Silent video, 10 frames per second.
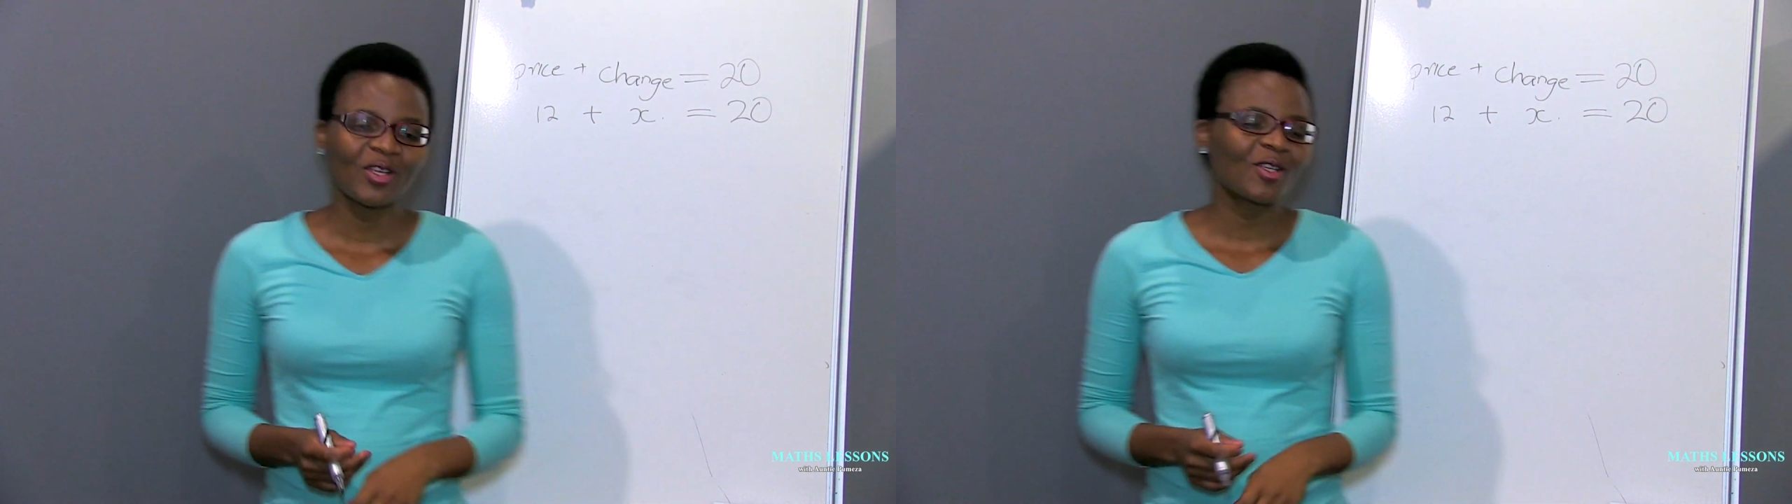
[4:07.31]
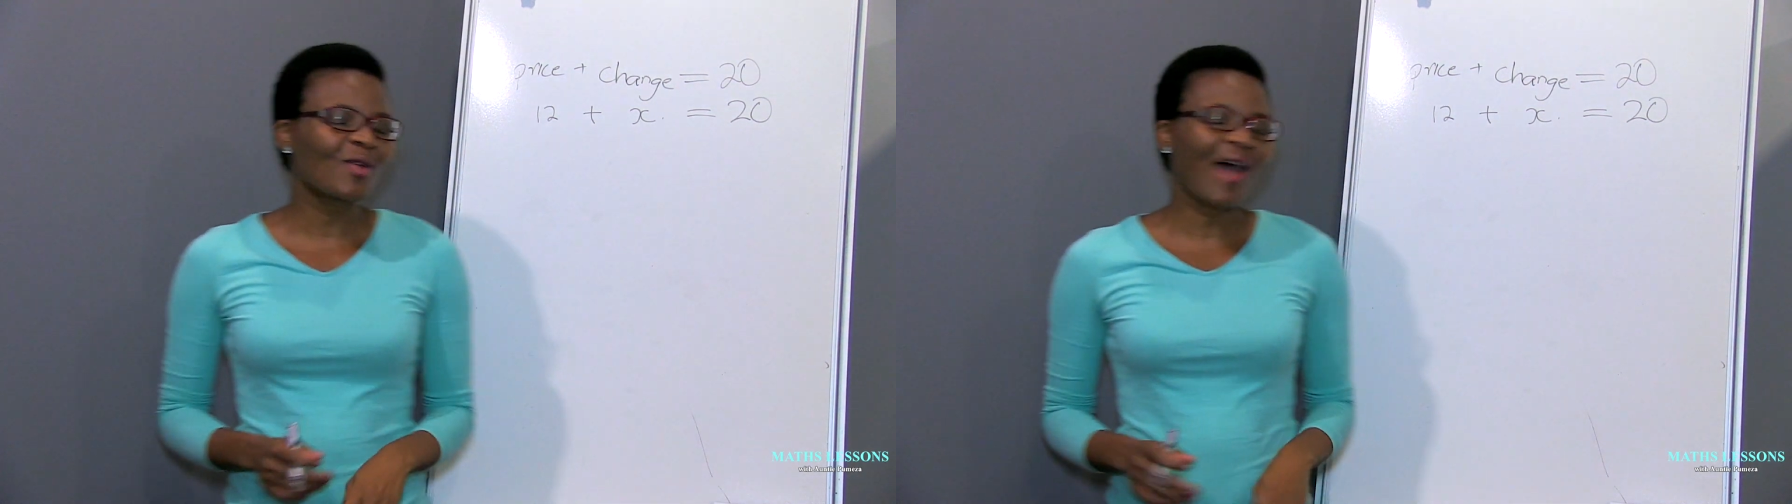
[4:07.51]

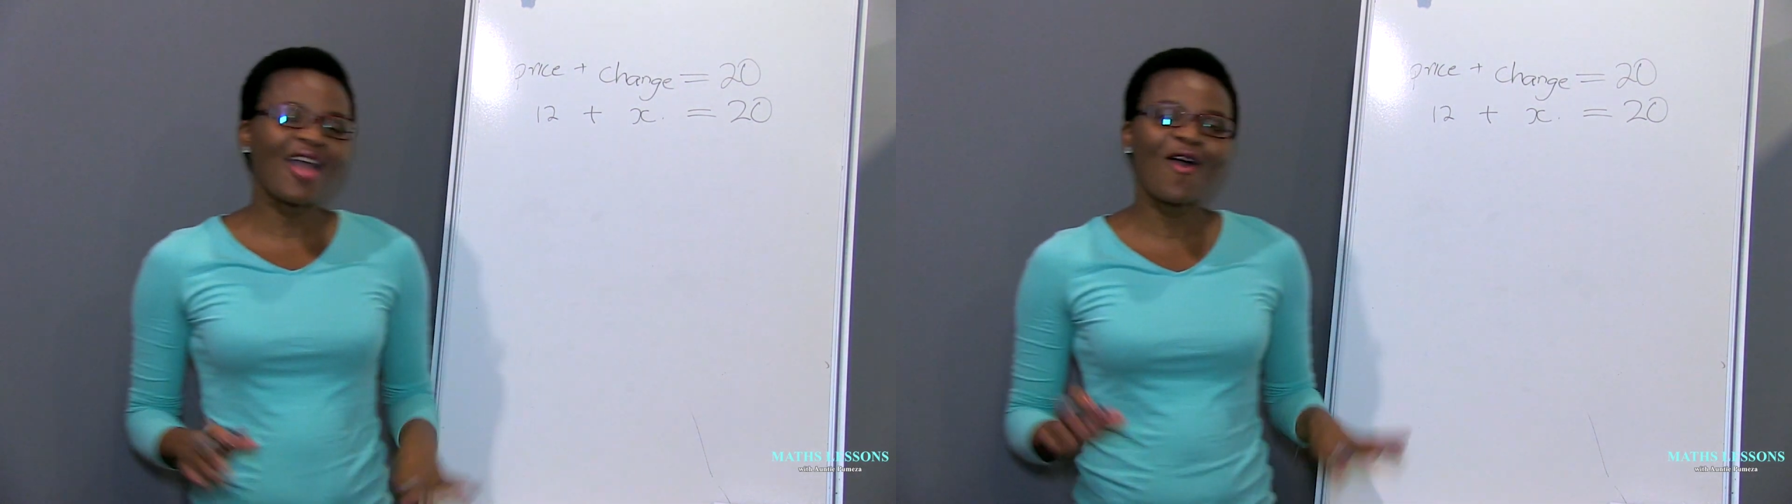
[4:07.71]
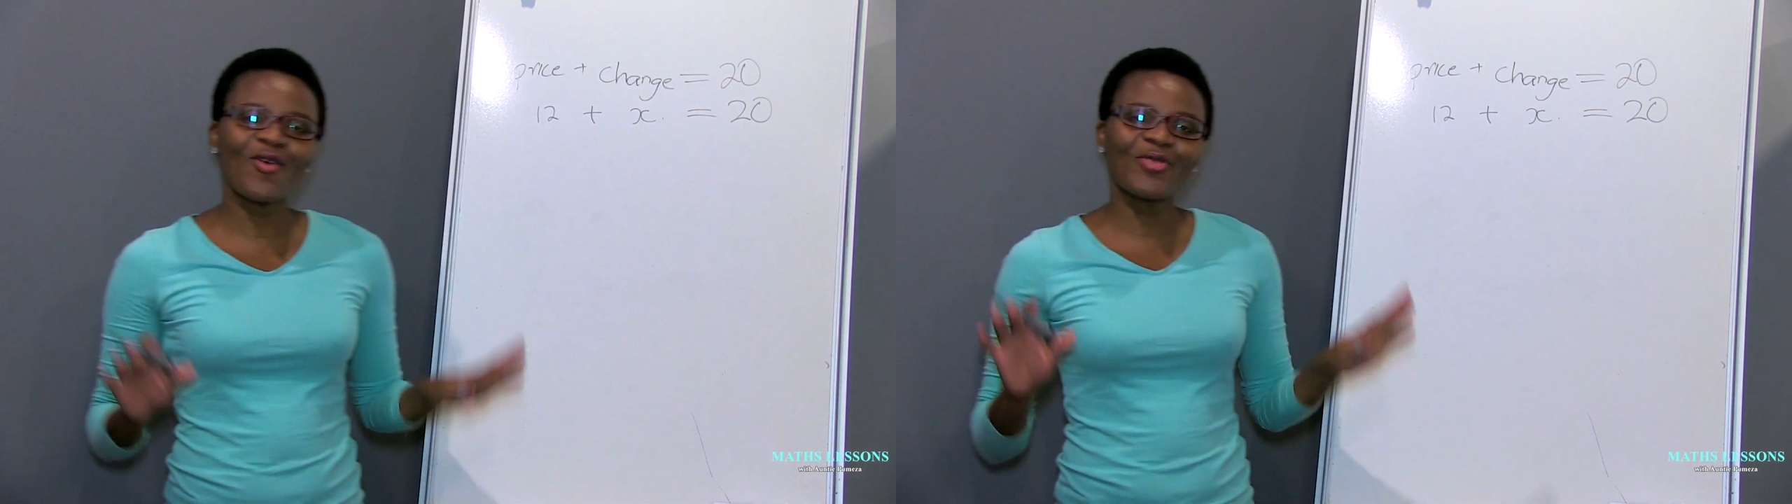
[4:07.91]
So
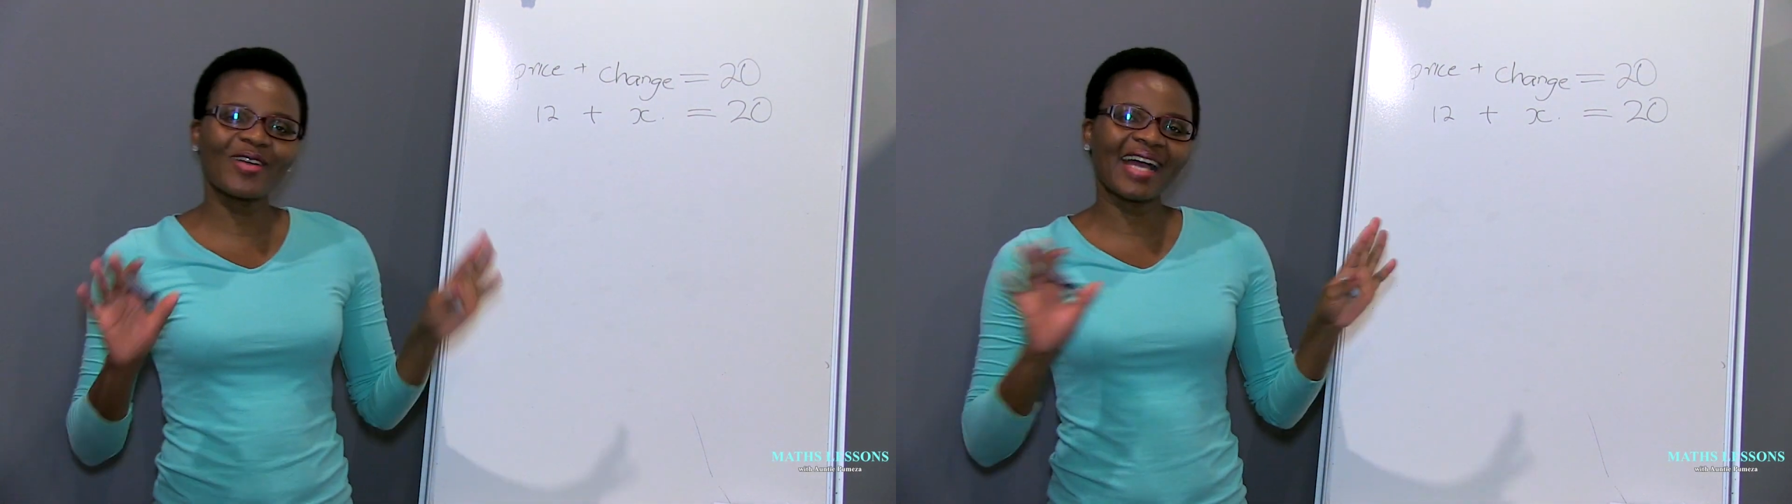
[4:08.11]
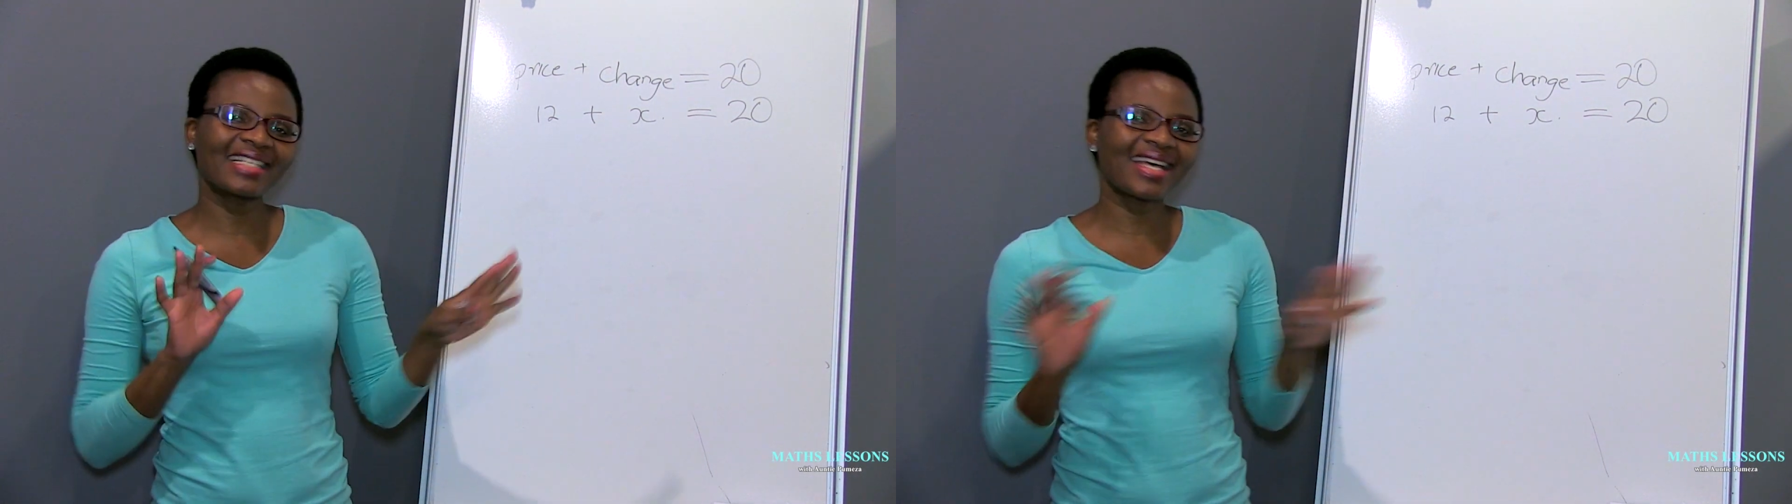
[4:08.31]
I hope
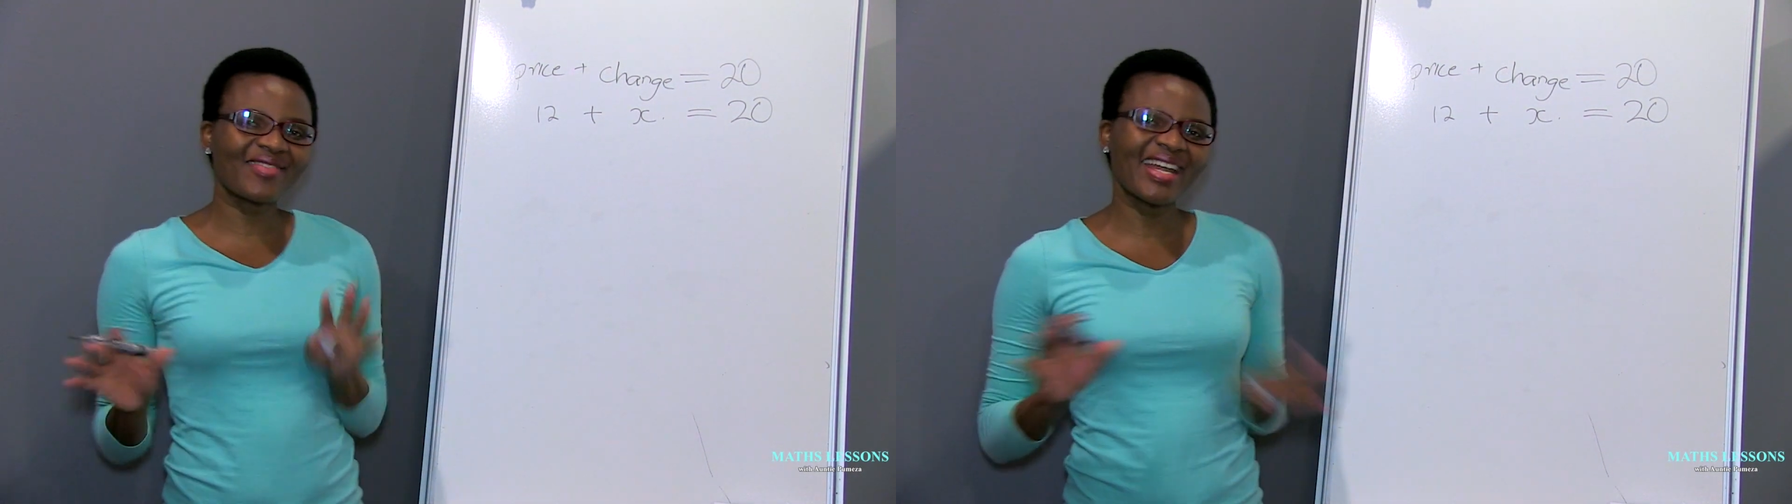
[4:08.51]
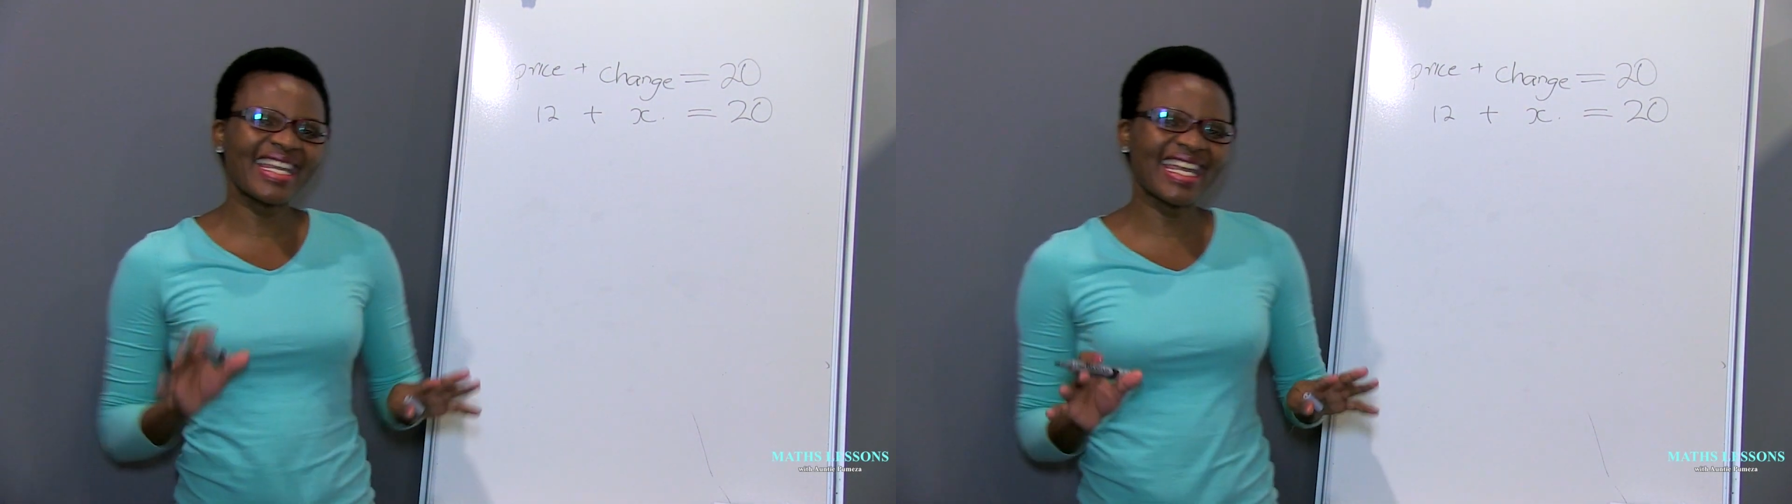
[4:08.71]
you guys are
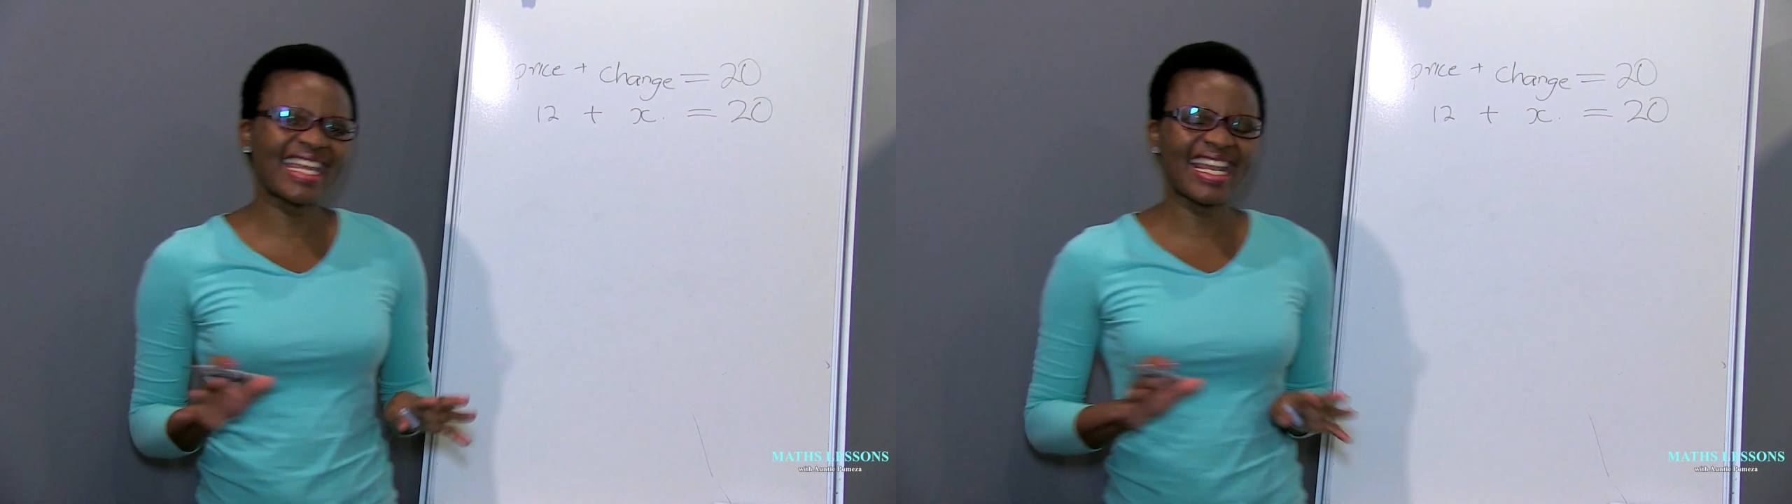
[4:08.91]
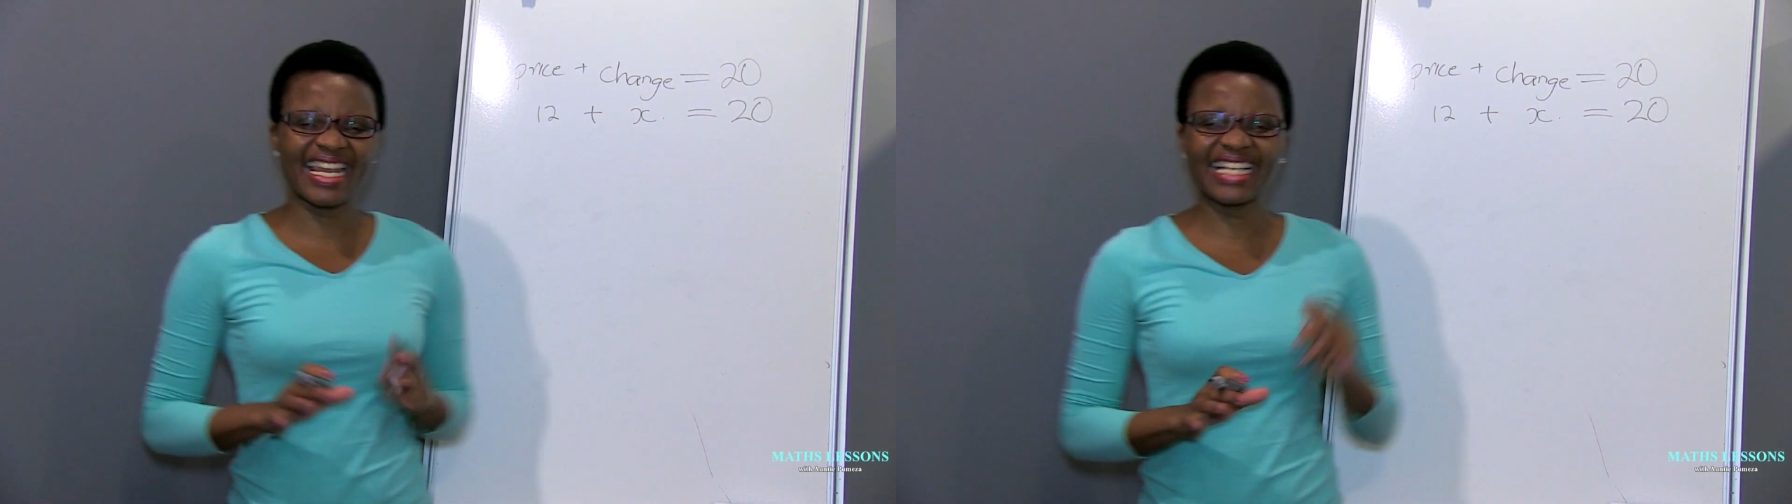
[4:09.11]
ready.